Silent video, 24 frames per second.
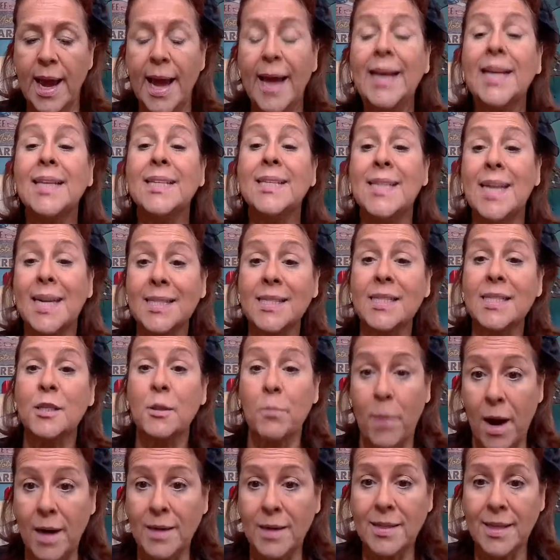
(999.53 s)
and it does
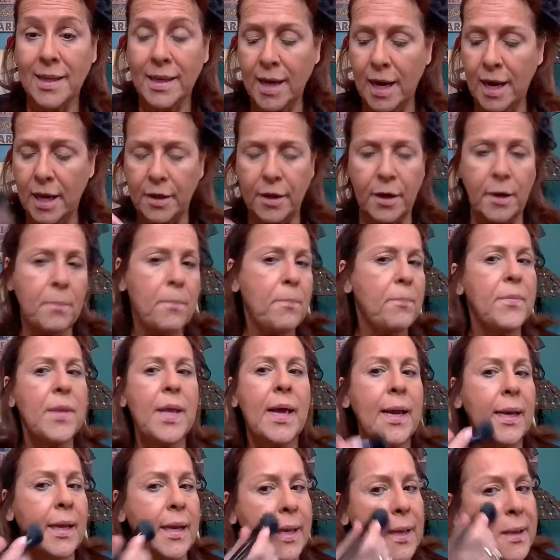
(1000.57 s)
deposit color
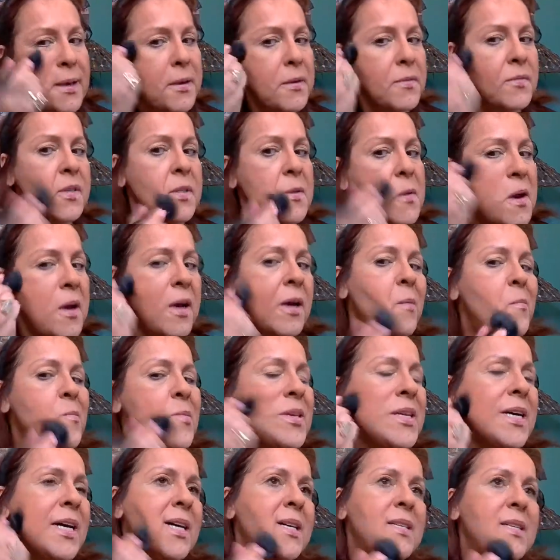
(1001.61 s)
and gives uh,
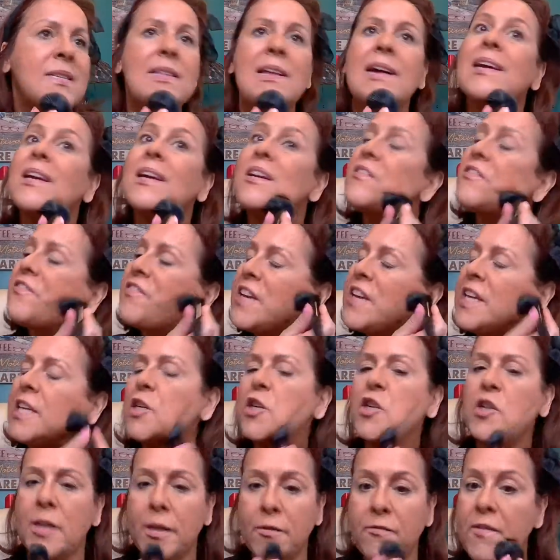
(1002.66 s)
does like a
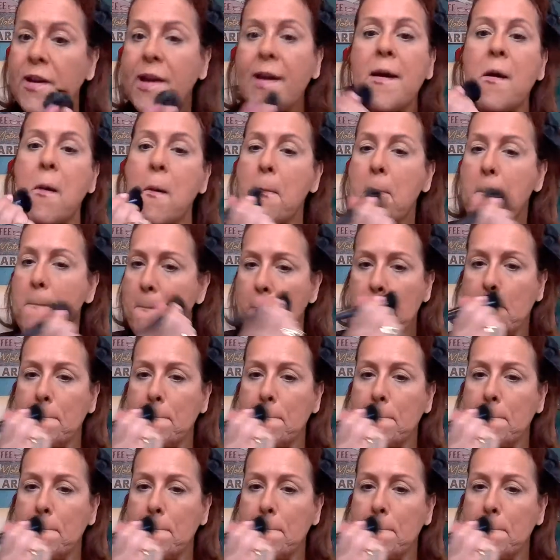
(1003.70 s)
finishing veil